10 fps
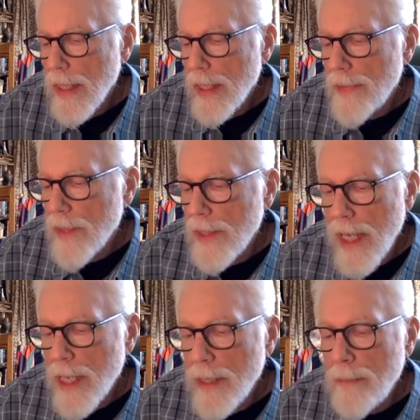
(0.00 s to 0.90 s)
In the
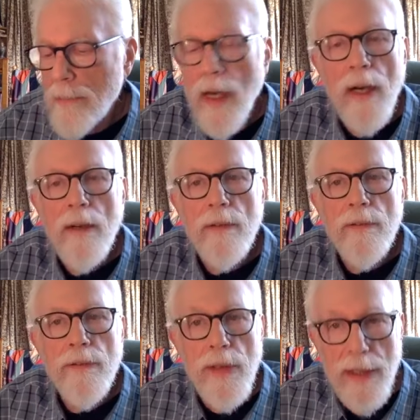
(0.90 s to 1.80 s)
name
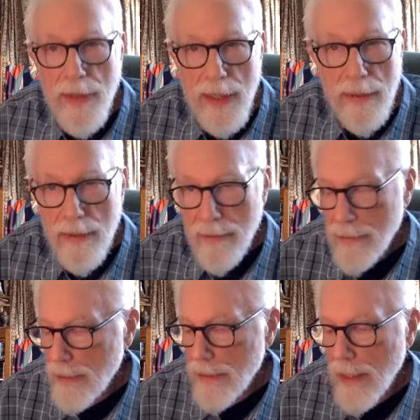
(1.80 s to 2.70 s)
of, and then
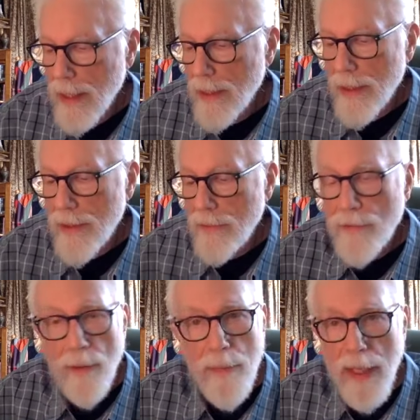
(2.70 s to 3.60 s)
from